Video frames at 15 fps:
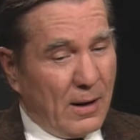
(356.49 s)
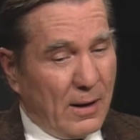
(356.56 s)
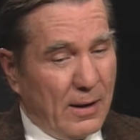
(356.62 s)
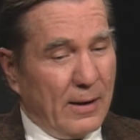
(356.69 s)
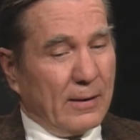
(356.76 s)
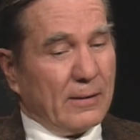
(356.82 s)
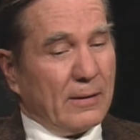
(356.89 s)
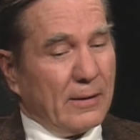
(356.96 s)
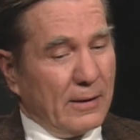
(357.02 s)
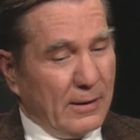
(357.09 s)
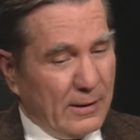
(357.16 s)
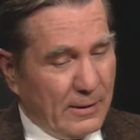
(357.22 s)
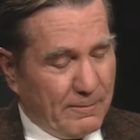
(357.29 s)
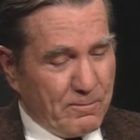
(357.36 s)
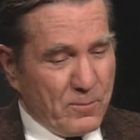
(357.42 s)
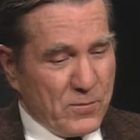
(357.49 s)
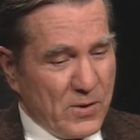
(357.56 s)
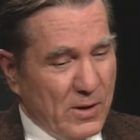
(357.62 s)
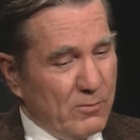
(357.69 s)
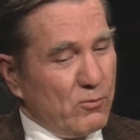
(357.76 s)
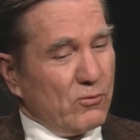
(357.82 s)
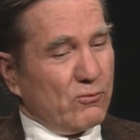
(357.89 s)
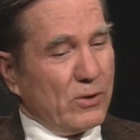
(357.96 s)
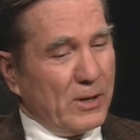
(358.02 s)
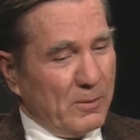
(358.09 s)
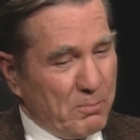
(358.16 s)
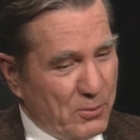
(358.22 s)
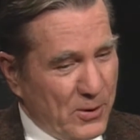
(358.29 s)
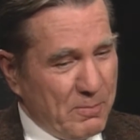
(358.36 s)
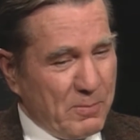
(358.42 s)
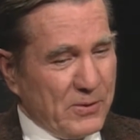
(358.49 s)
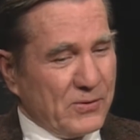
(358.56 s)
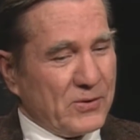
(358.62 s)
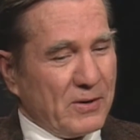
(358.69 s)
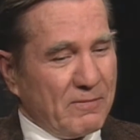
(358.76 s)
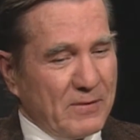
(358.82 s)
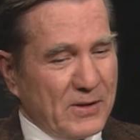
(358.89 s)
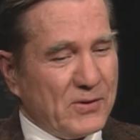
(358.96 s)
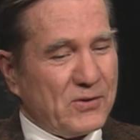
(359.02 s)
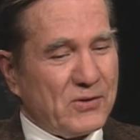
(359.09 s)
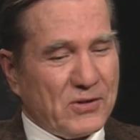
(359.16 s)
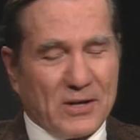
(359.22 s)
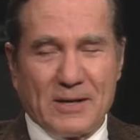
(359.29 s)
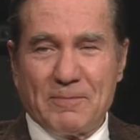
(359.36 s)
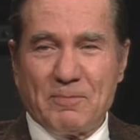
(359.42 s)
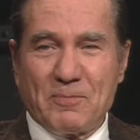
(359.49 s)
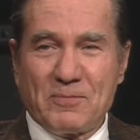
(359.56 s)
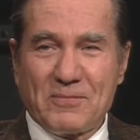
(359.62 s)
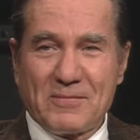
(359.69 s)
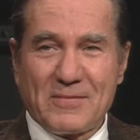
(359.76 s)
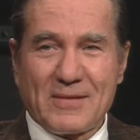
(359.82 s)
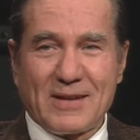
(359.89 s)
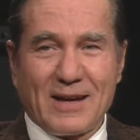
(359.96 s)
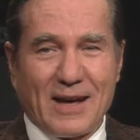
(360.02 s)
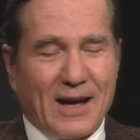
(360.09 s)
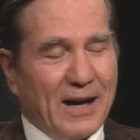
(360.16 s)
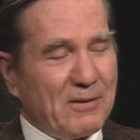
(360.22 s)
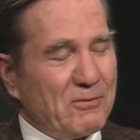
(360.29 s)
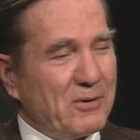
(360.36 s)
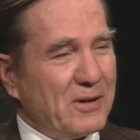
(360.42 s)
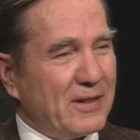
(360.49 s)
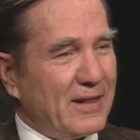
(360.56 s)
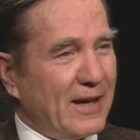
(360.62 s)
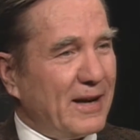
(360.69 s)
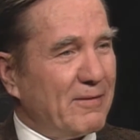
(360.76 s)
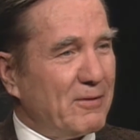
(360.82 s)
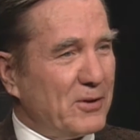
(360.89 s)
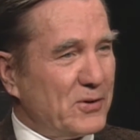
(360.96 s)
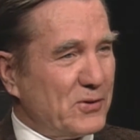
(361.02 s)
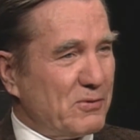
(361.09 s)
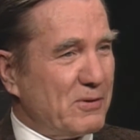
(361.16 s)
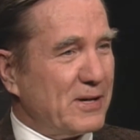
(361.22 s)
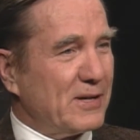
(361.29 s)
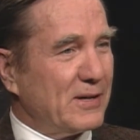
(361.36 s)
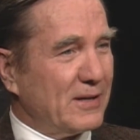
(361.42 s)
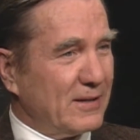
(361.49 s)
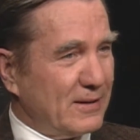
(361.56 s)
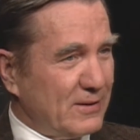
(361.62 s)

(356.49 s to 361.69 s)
And the real purpose of this 100th anniversary